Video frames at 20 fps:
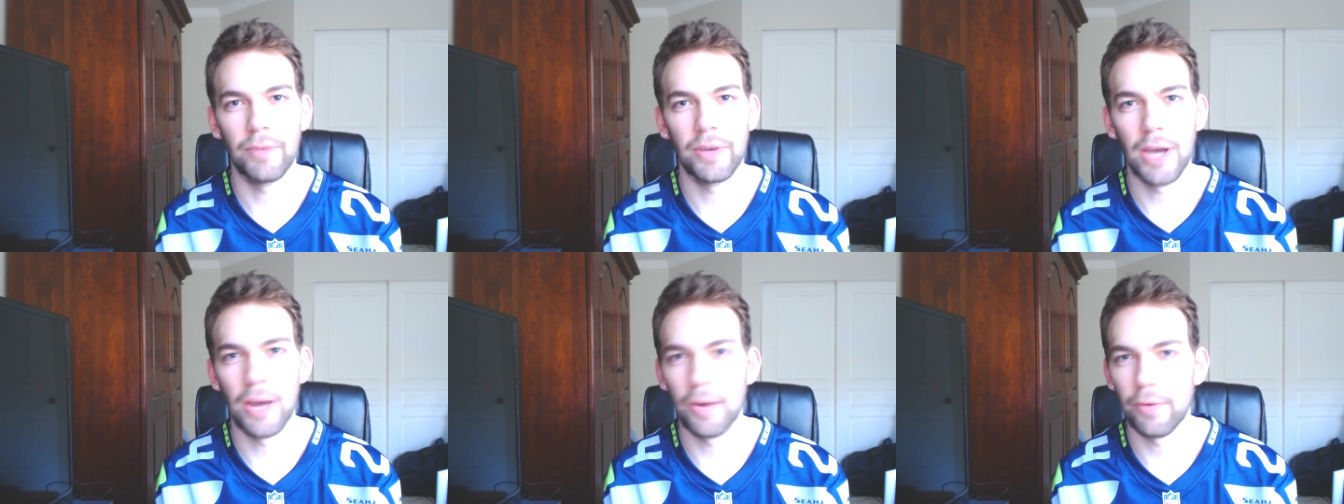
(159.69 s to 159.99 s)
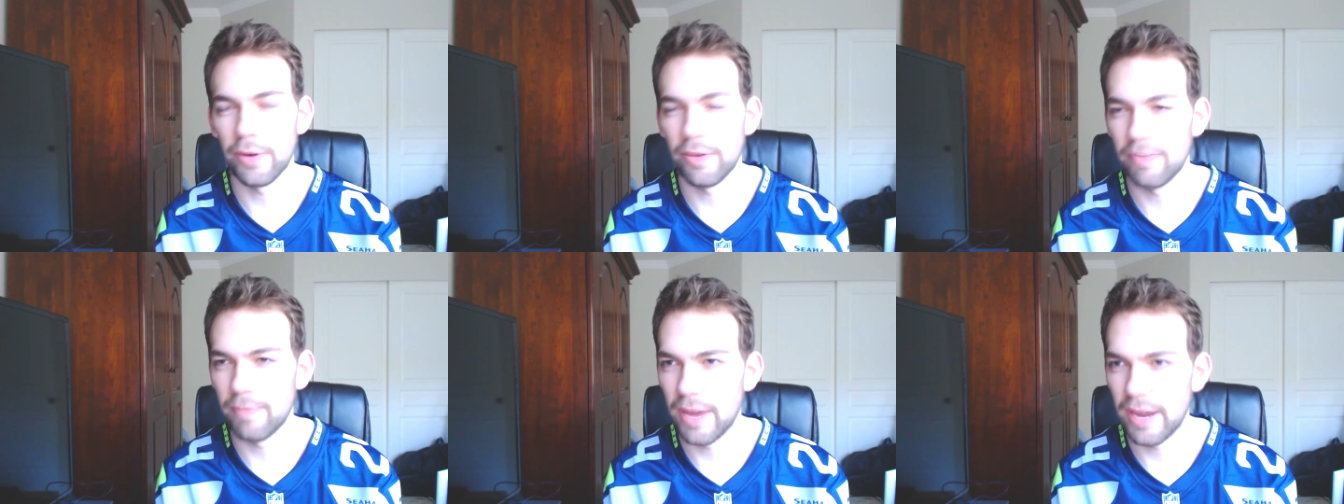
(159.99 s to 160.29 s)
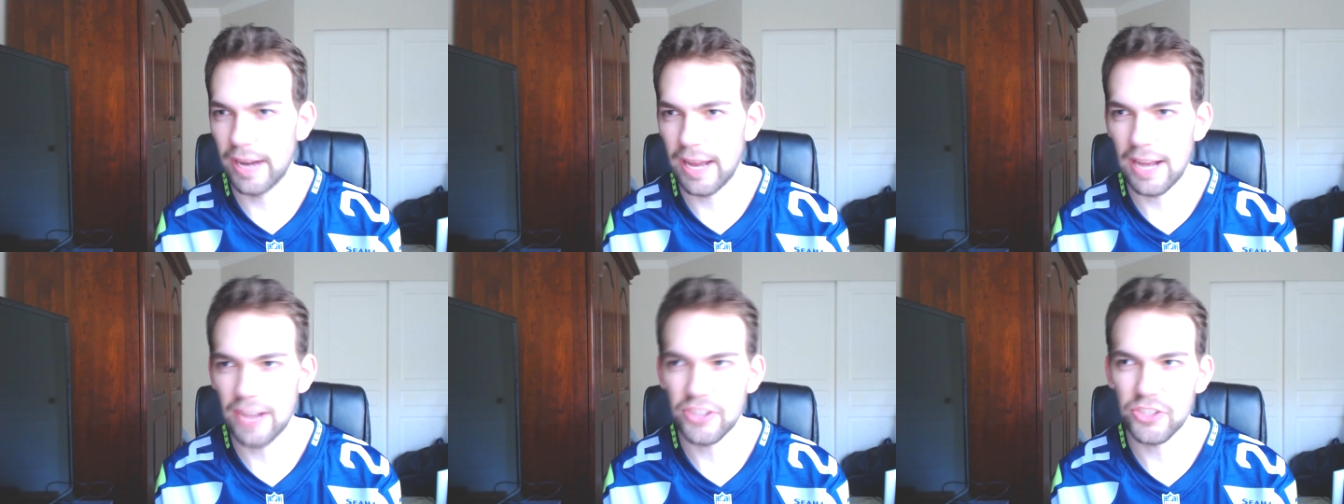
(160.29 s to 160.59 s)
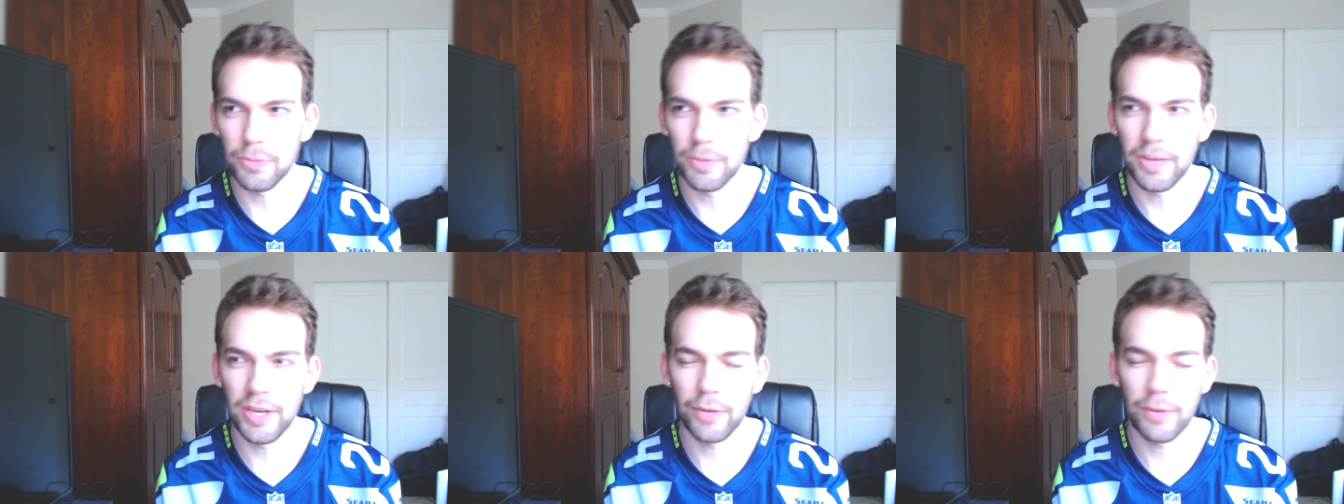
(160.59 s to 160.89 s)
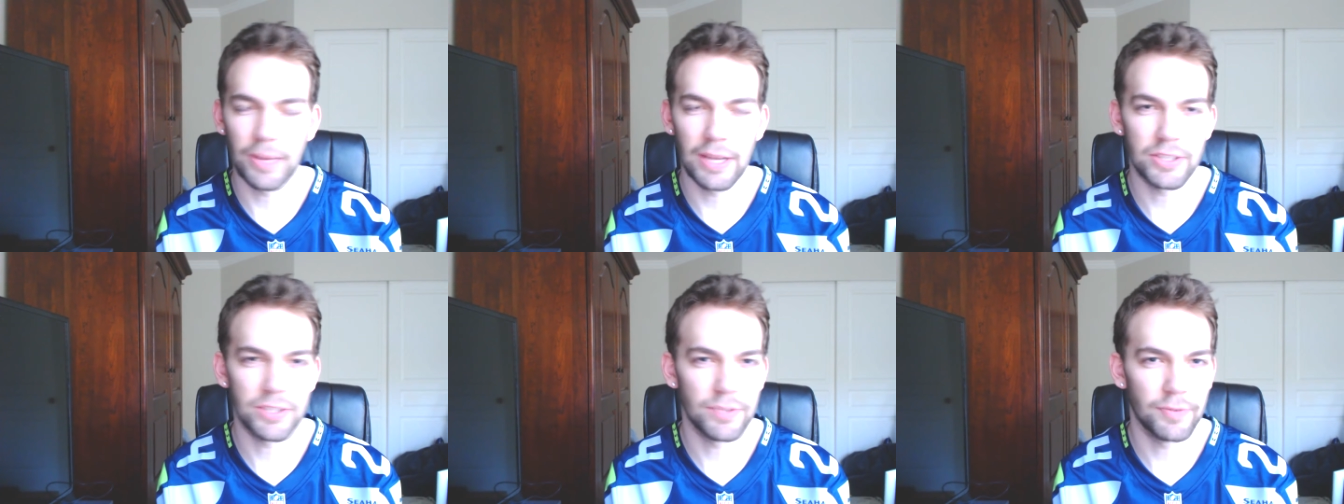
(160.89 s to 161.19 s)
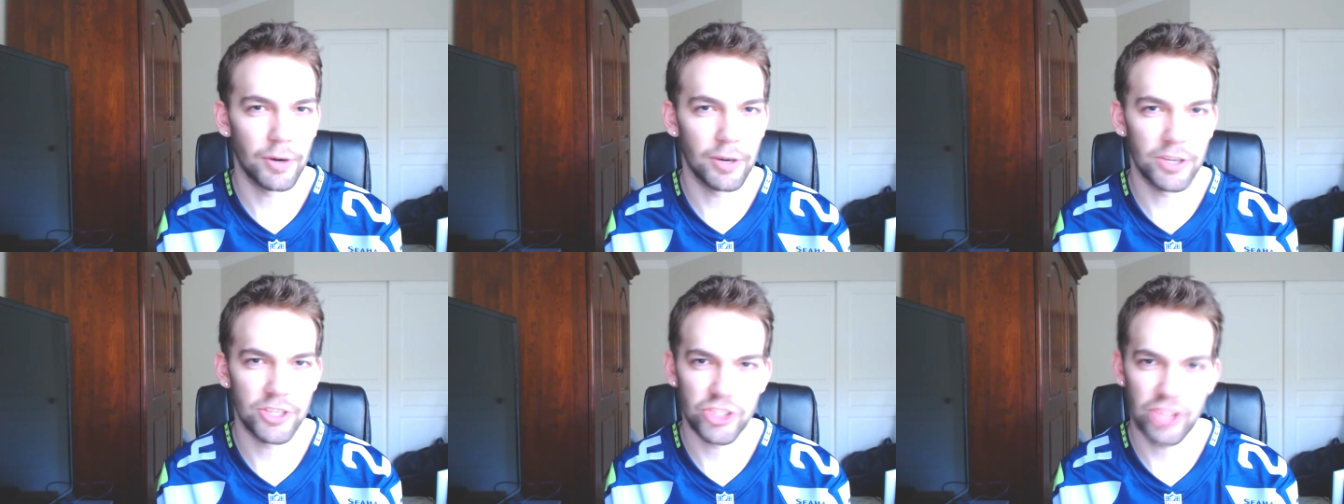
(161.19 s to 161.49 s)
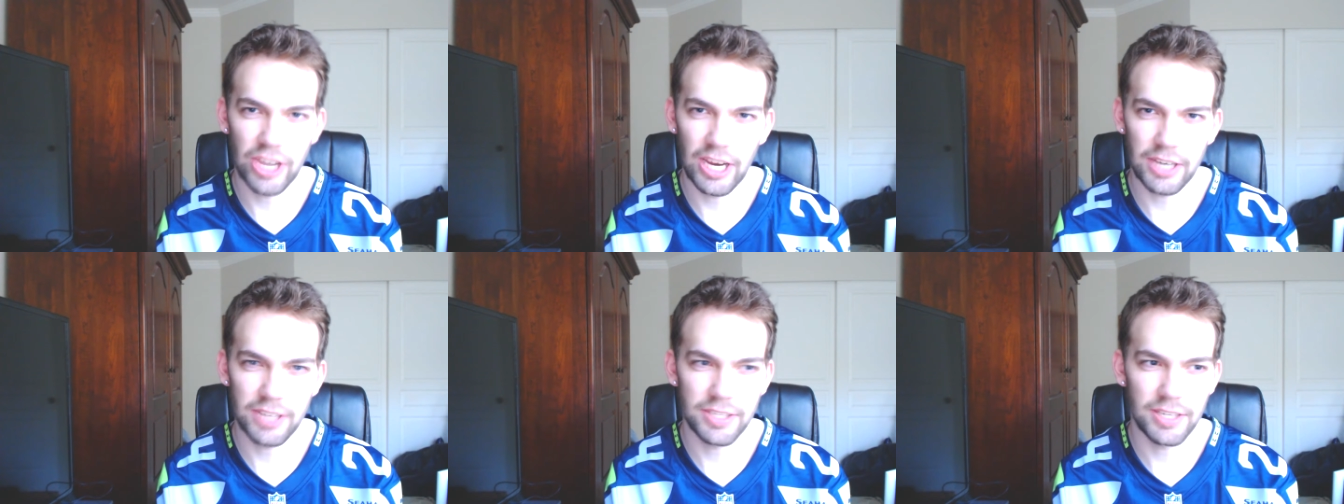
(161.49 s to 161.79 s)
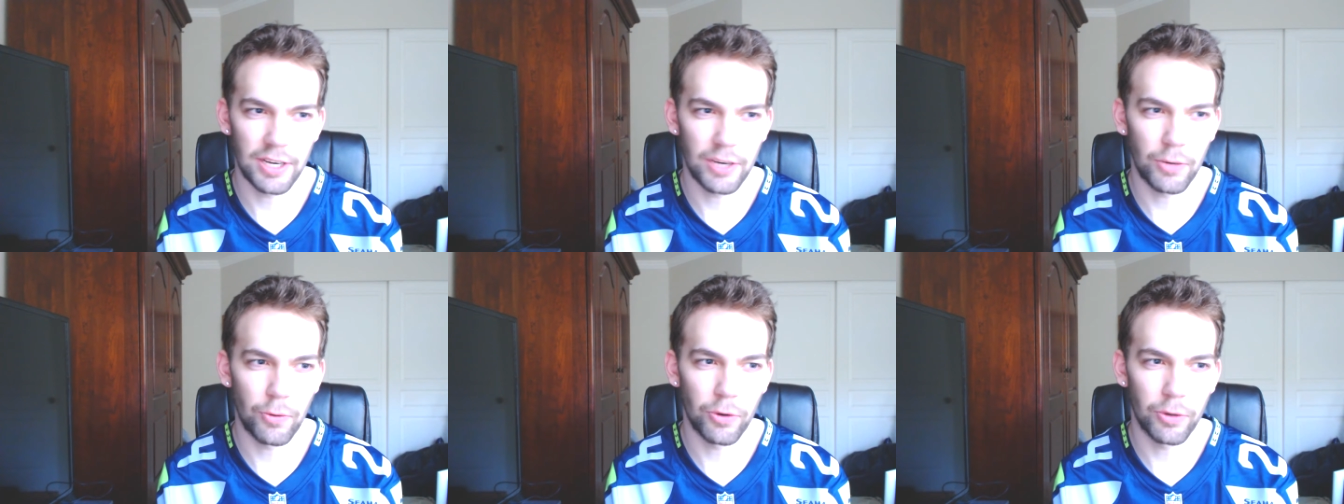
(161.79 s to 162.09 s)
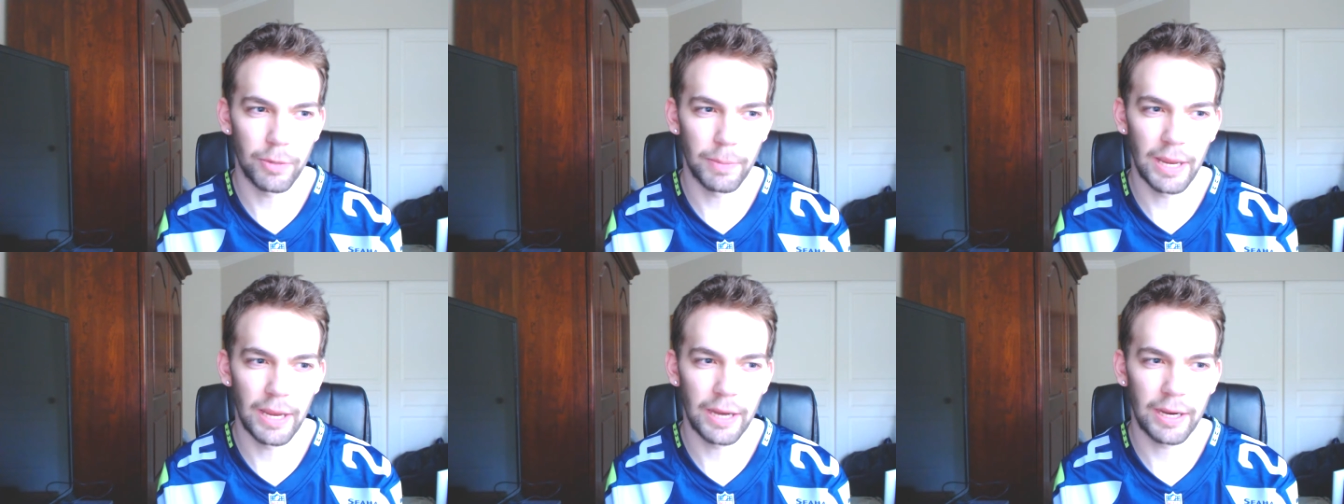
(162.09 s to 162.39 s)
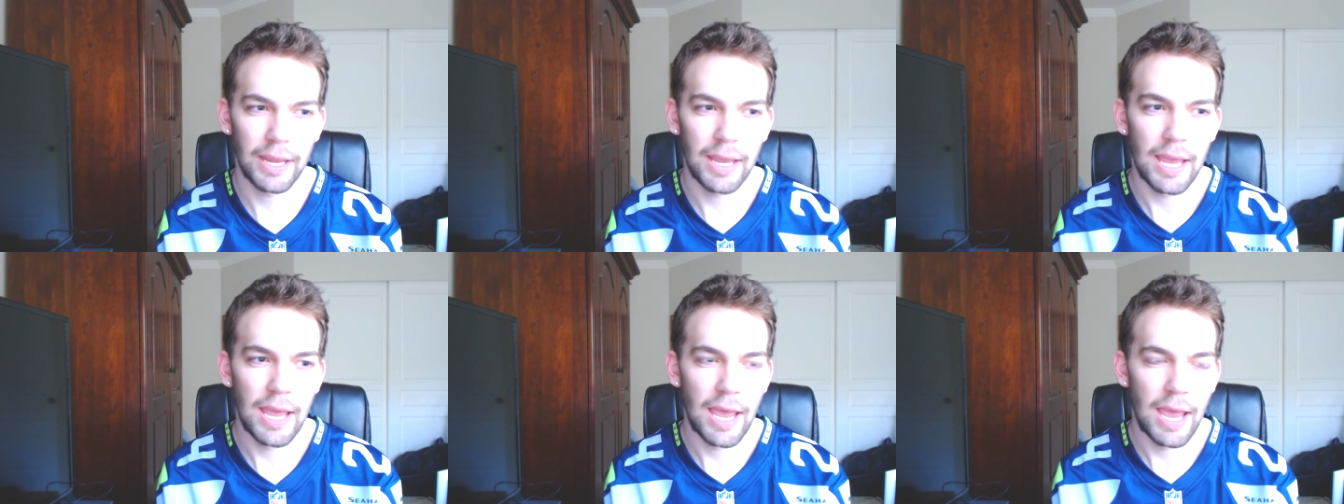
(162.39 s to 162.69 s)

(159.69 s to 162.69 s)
got rid of Matt Hasselbeck. We had Tavares Jackson at quarterback.